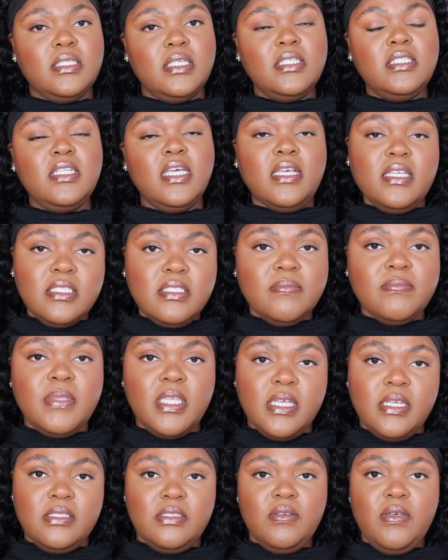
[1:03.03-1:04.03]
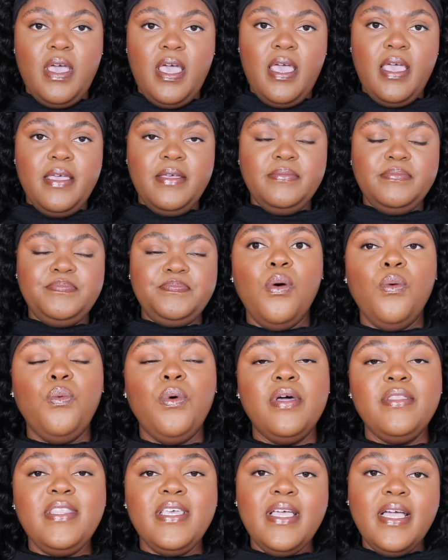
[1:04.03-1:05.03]
It does some things, okay?
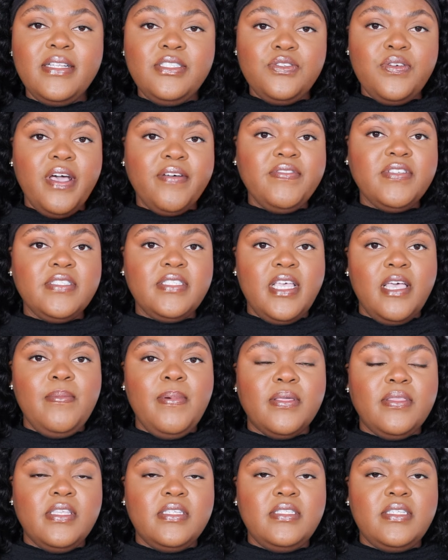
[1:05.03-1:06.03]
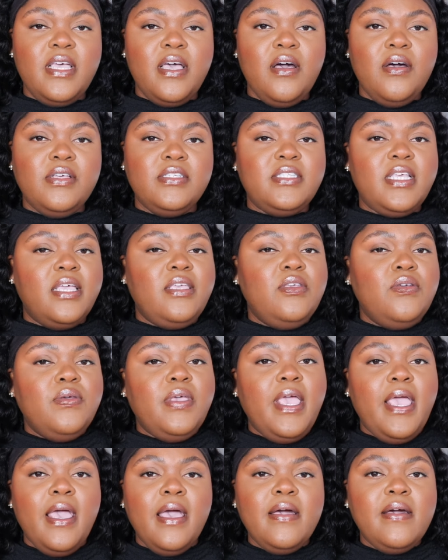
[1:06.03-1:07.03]
One thing I do have to say about the sale is that you
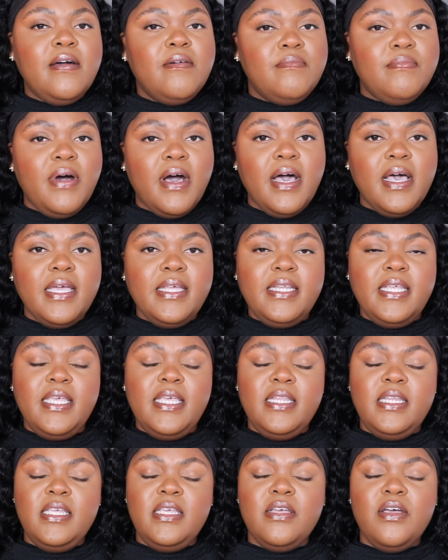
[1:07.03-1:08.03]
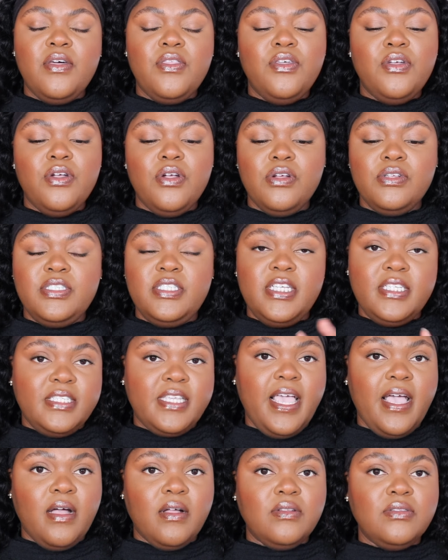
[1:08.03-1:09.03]
can't combine any other
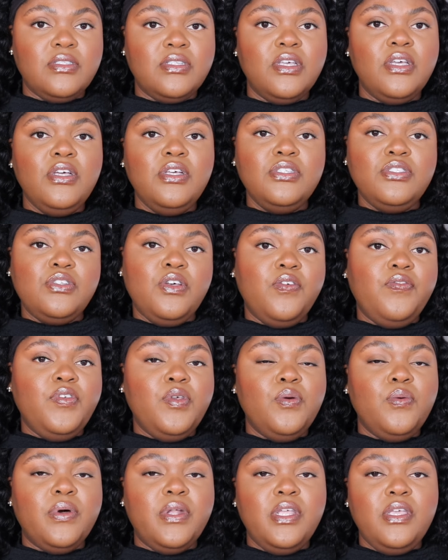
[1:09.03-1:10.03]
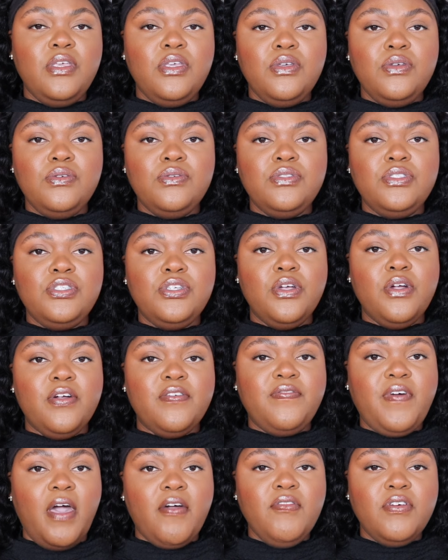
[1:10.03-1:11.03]
discounts. So if you want to use your
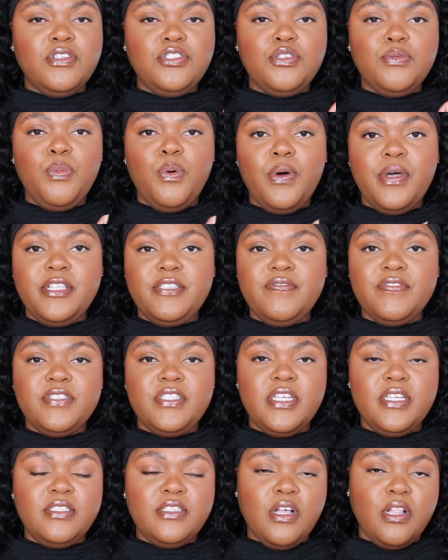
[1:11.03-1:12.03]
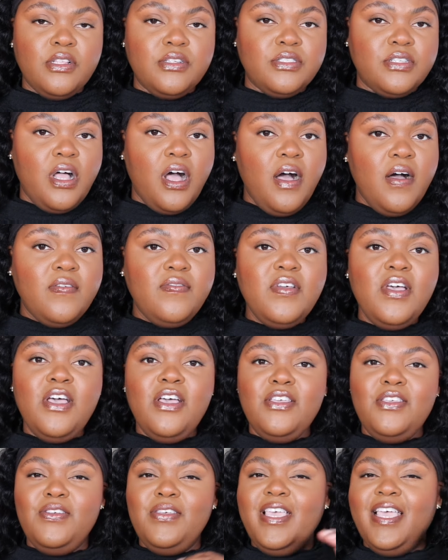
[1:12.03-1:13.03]
500 points for $10 off,
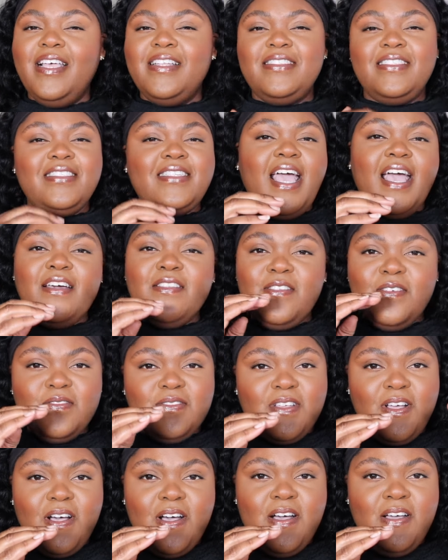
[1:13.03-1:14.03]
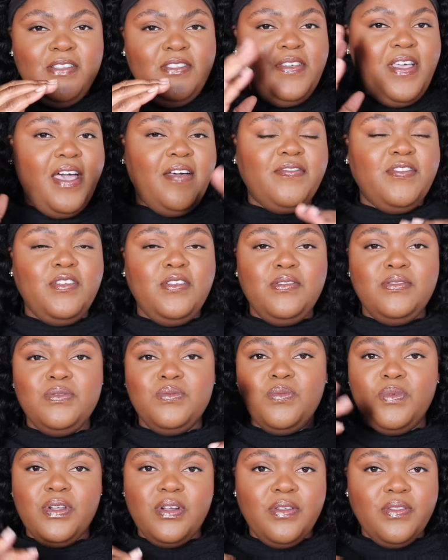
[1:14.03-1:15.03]
you can't stack those on. You have to use
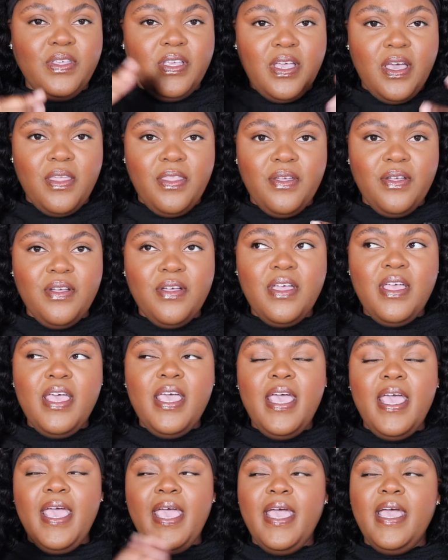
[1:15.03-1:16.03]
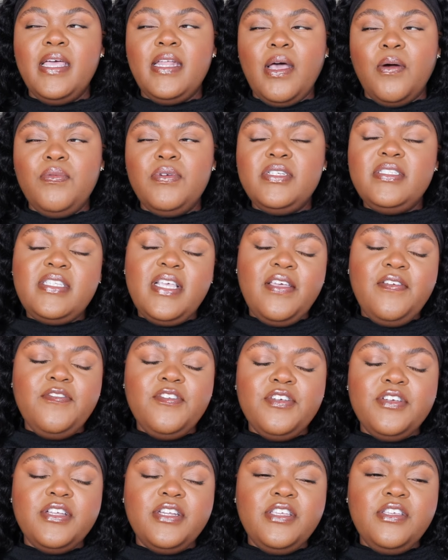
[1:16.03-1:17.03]
one or the other. And I want to say if
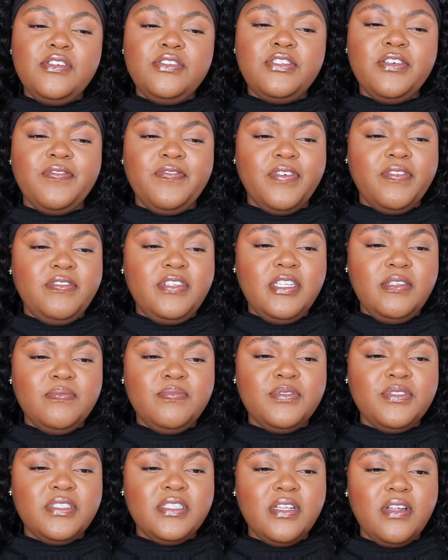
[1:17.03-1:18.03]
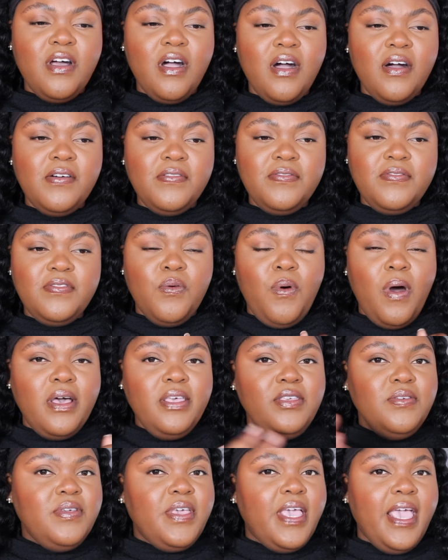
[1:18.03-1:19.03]
you're going to use your 15% off,
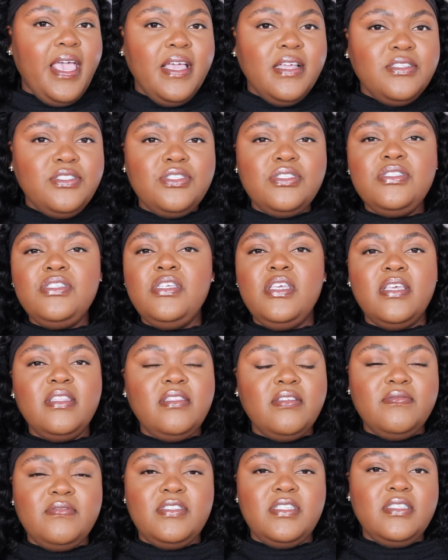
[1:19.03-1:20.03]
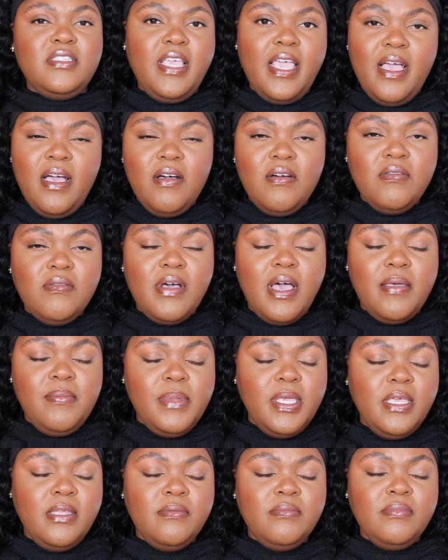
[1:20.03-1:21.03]
while you can, just get the discount. I
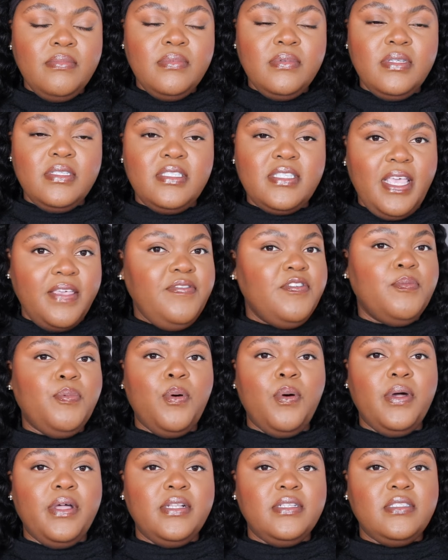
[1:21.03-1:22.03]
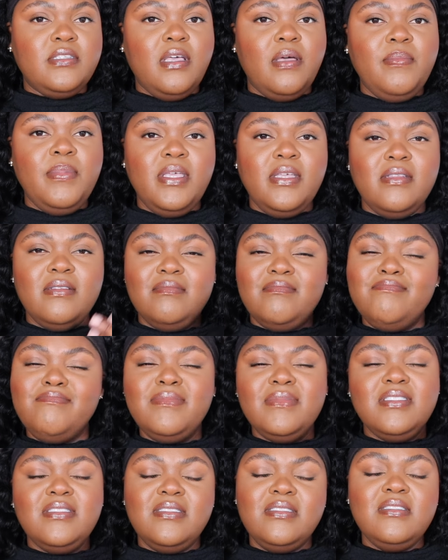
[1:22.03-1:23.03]
mean, save your points.
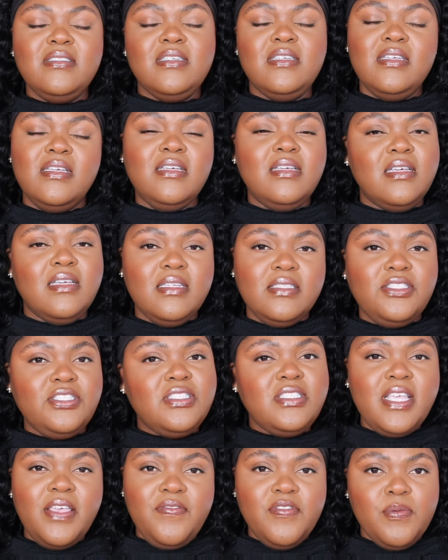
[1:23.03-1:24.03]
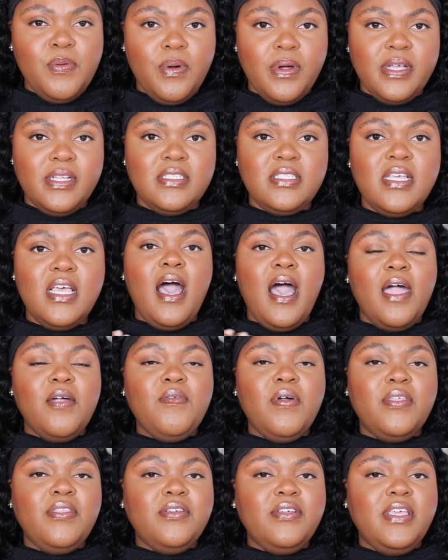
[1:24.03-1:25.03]
Just save your points. I'd
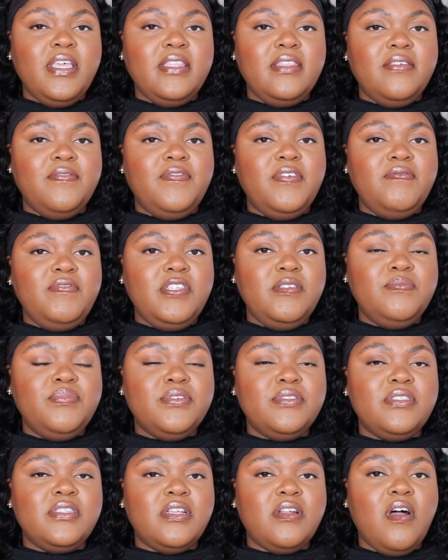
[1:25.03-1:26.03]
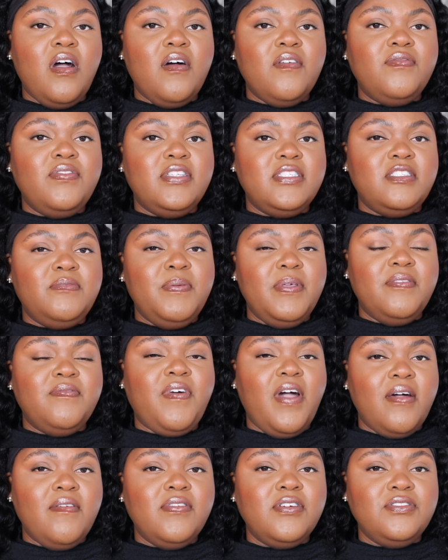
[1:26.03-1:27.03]
rather get the 15% off than spend
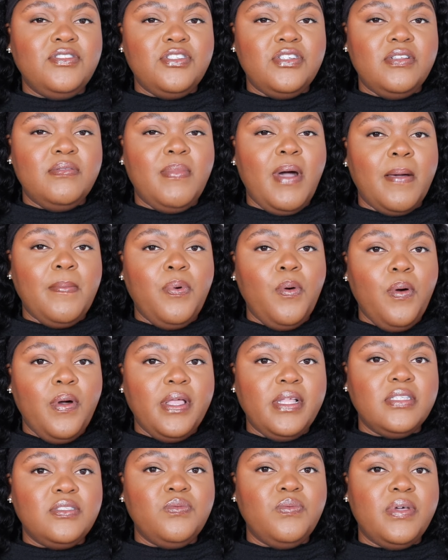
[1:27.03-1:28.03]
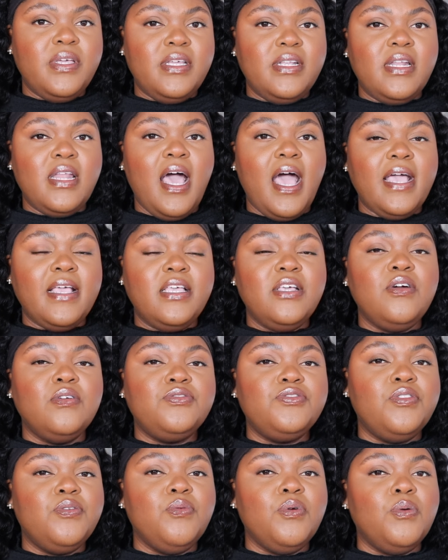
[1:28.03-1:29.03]
500 in my points when I can go
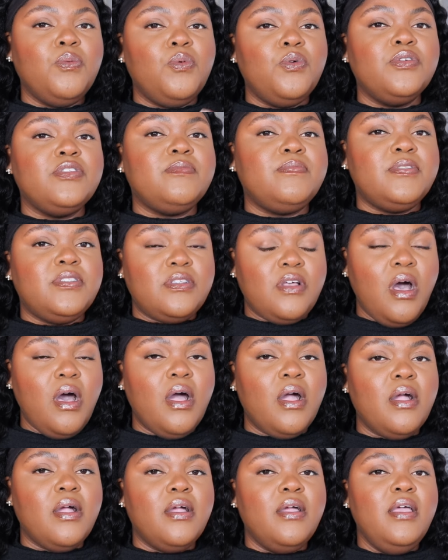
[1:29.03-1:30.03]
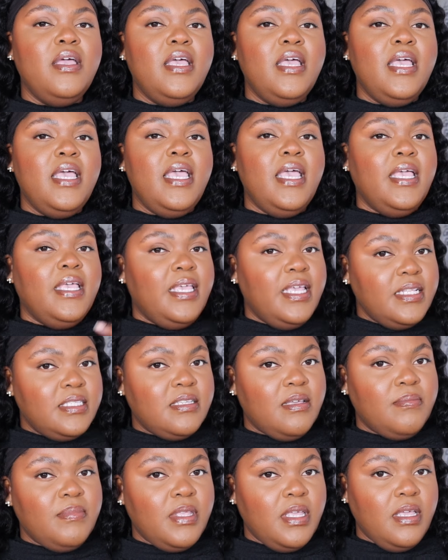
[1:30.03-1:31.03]
to the Rewards Bazaar and get
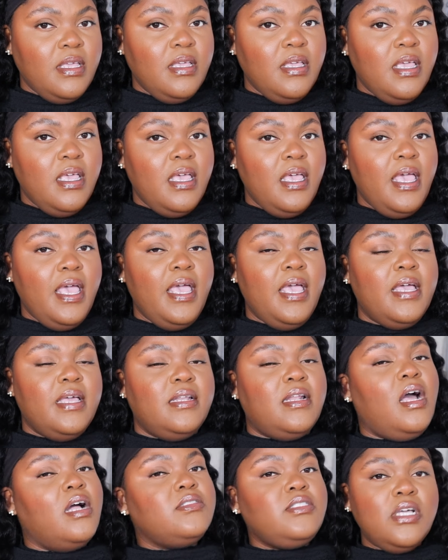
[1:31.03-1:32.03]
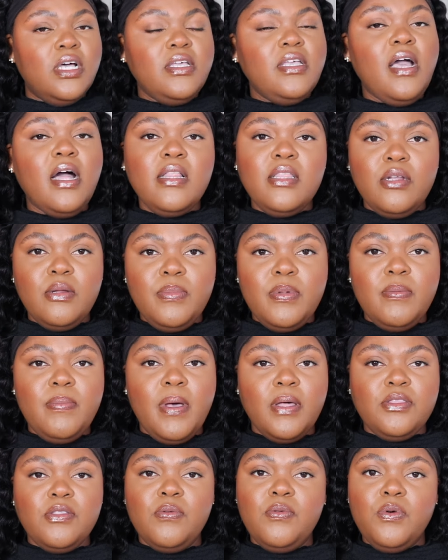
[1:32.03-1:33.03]
something. And I'll tell you all a little bit
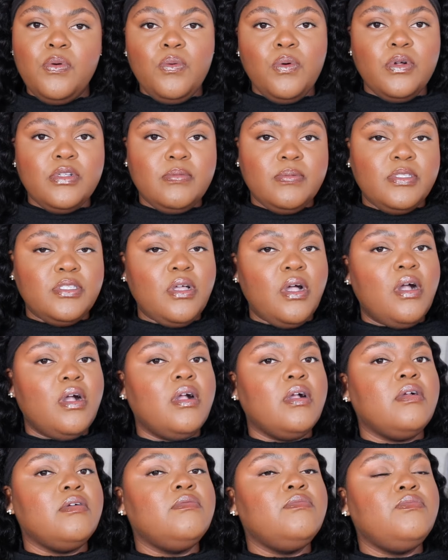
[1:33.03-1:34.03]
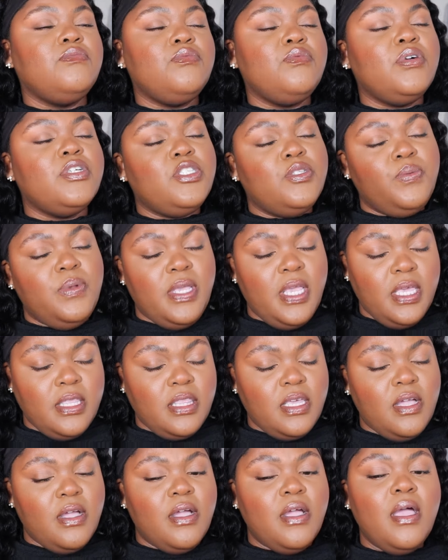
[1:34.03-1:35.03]
about the Rewards Bazaar once we get
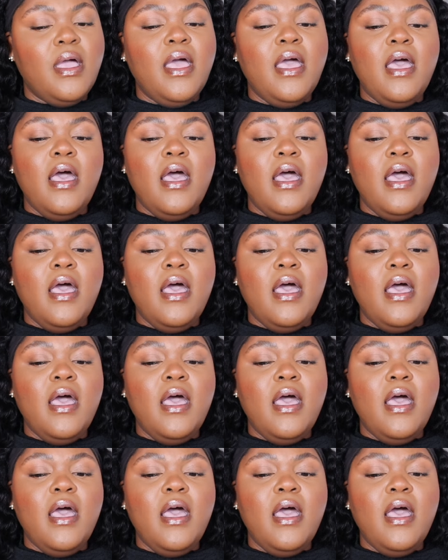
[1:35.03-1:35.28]
there.